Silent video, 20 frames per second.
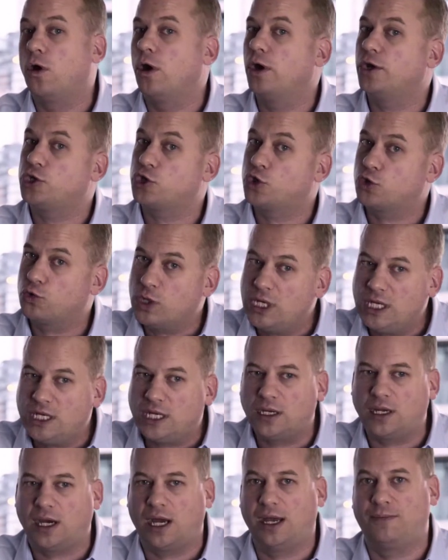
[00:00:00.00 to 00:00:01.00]
or
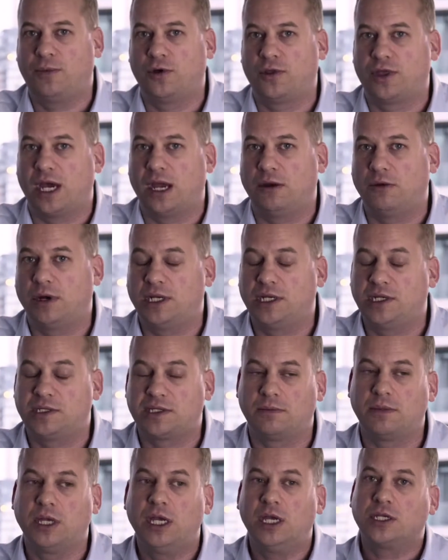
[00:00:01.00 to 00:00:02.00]
treated
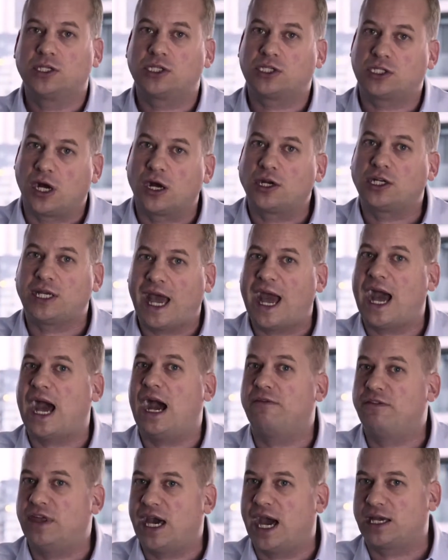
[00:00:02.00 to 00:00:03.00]
hypothyroidism start to
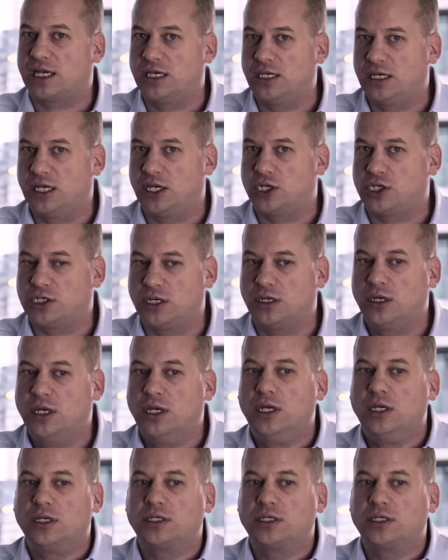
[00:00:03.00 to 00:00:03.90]
have that condition.